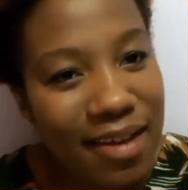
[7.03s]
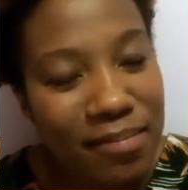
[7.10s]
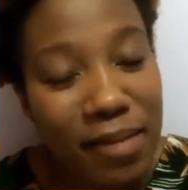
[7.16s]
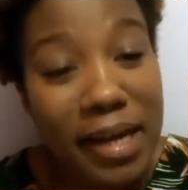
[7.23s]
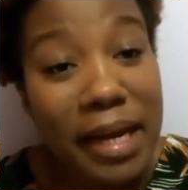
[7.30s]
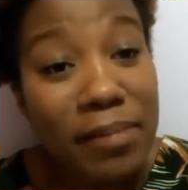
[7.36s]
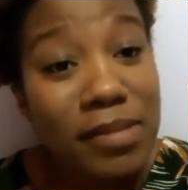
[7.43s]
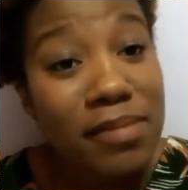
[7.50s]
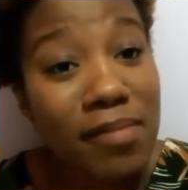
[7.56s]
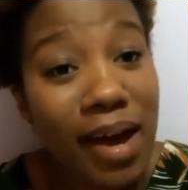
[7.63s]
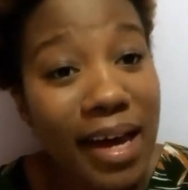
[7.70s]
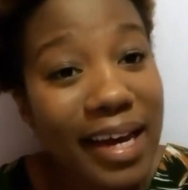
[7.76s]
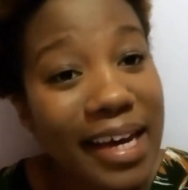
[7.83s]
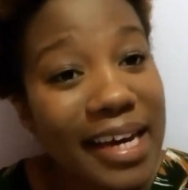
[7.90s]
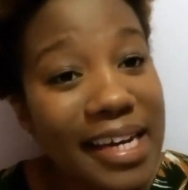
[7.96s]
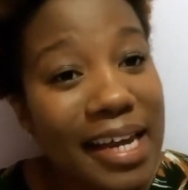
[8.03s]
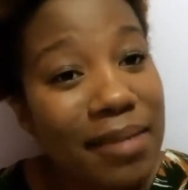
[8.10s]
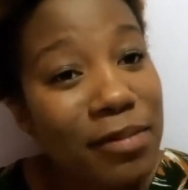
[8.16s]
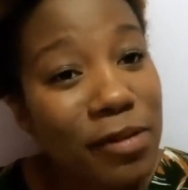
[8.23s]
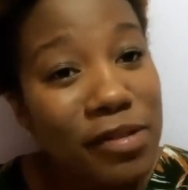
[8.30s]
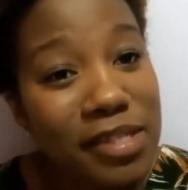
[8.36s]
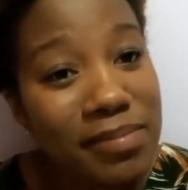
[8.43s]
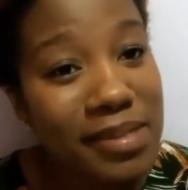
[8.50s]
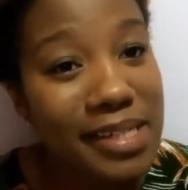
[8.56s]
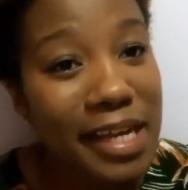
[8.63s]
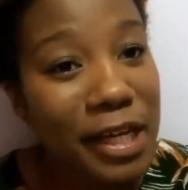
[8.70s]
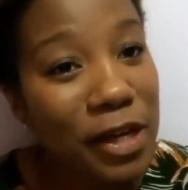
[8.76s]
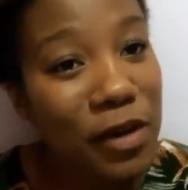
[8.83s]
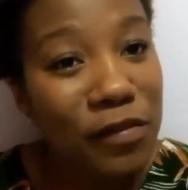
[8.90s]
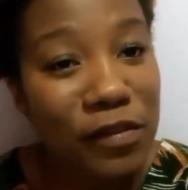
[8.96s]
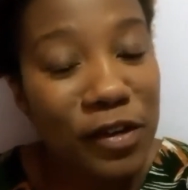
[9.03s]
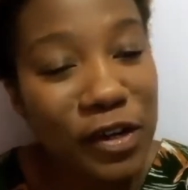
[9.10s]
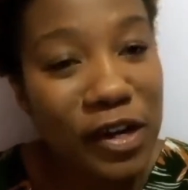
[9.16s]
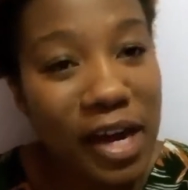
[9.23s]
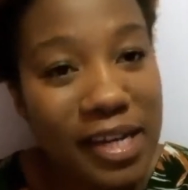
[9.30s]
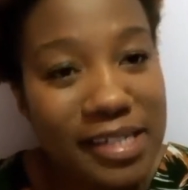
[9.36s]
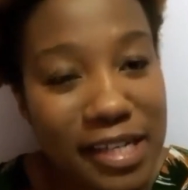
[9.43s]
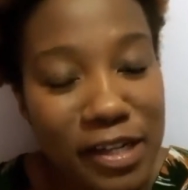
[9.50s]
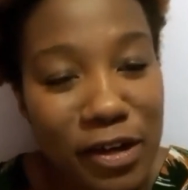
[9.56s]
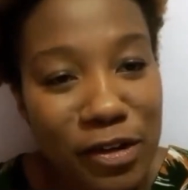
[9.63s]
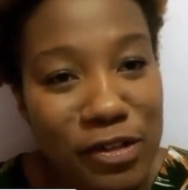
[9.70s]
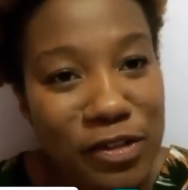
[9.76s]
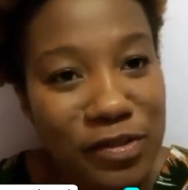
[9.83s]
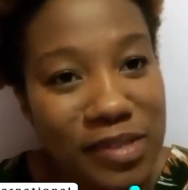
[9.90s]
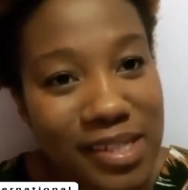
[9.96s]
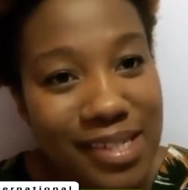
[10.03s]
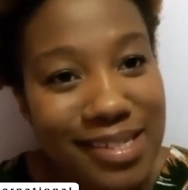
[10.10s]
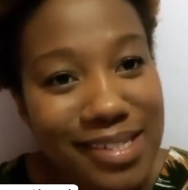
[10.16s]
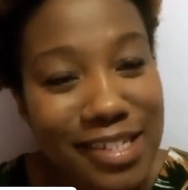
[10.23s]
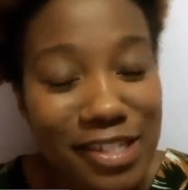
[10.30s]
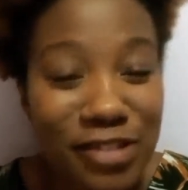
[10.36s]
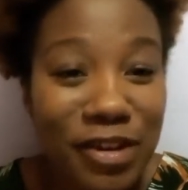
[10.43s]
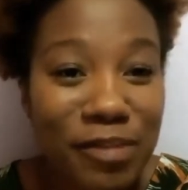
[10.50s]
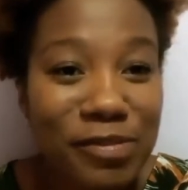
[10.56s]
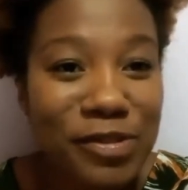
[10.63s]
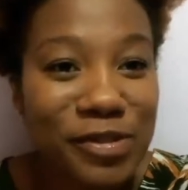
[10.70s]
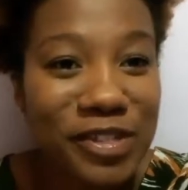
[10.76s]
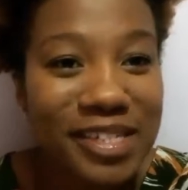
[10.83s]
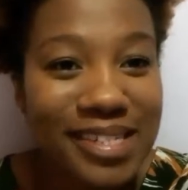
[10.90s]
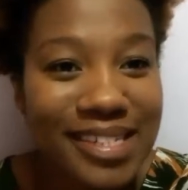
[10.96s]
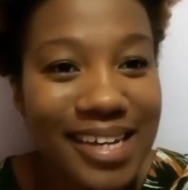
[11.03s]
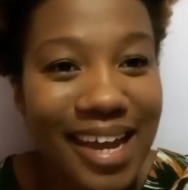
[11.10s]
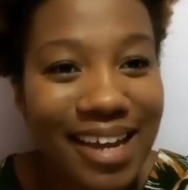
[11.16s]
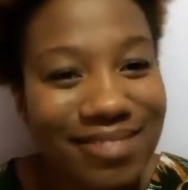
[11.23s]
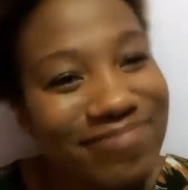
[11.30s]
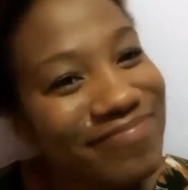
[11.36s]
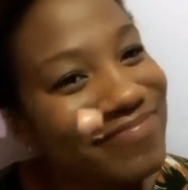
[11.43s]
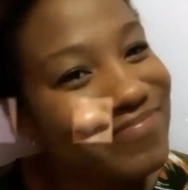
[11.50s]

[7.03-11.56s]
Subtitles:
My name is Maya and I'm going to be taking over IT Costa Rica's Instagram stories today.